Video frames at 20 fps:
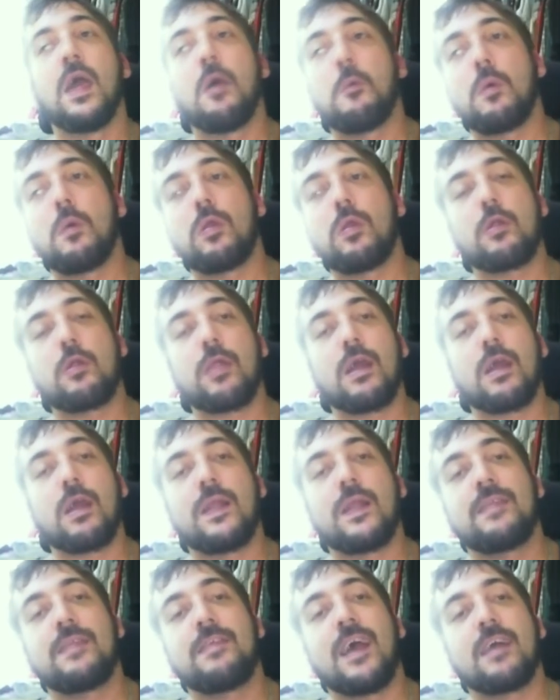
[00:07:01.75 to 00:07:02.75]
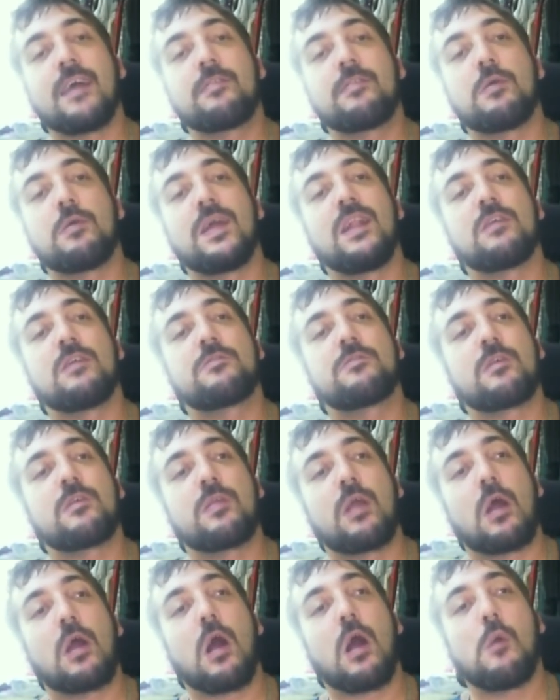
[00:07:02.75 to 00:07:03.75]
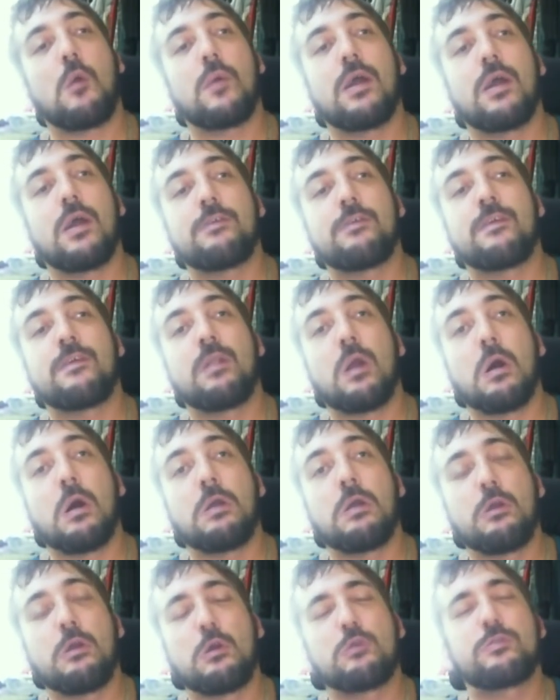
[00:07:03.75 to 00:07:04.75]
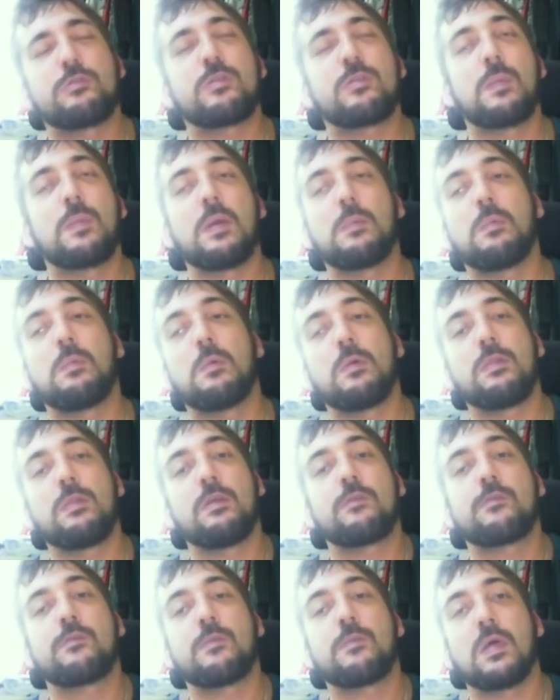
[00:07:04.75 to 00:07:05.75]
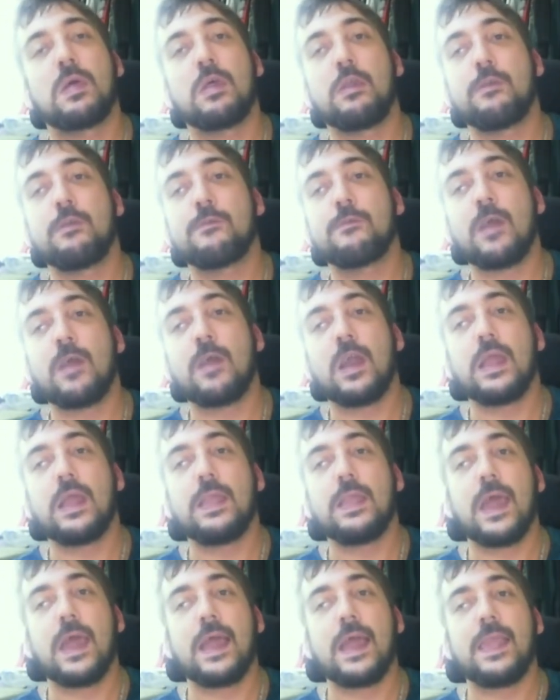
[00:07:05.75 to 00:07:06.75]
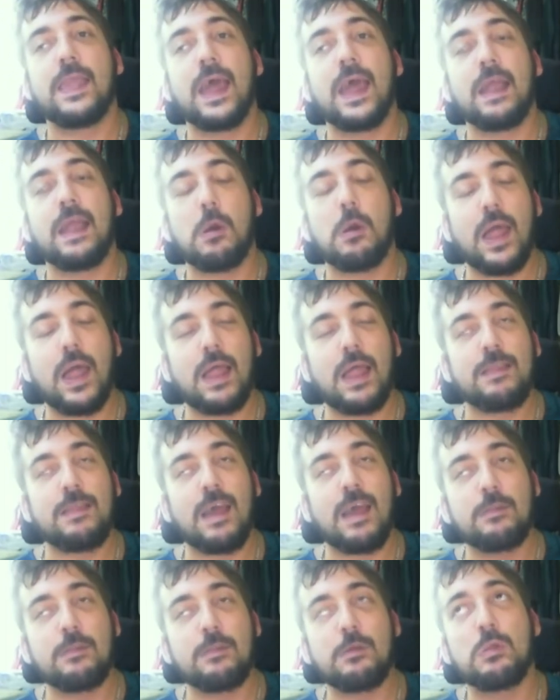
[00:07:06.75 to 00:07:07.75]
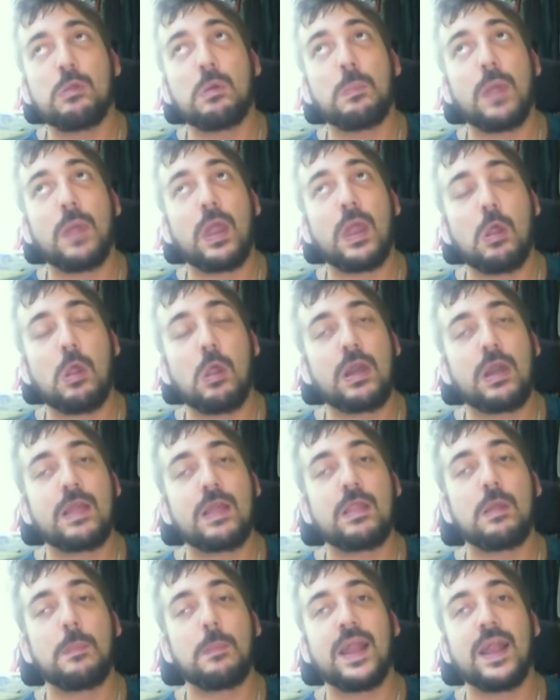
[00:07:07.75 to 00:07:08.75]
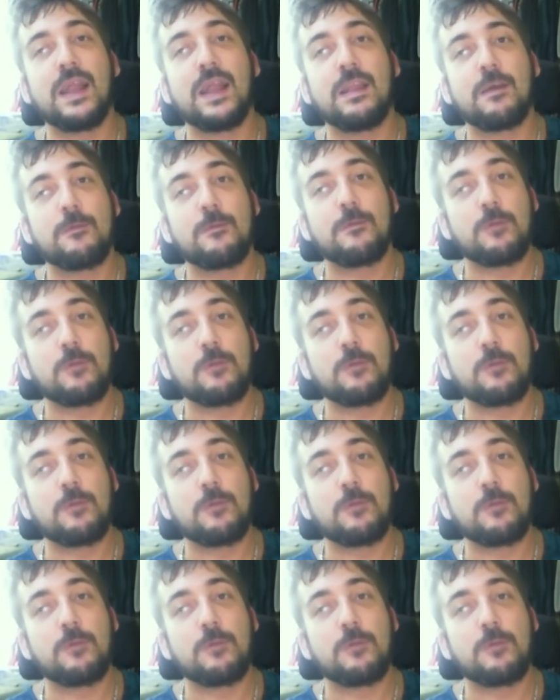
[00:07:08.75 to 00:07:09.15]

whether they're in the tattoo industry, they're always, you know, used to people with disabilities. They know how to tattoo them. They don't look at them any different.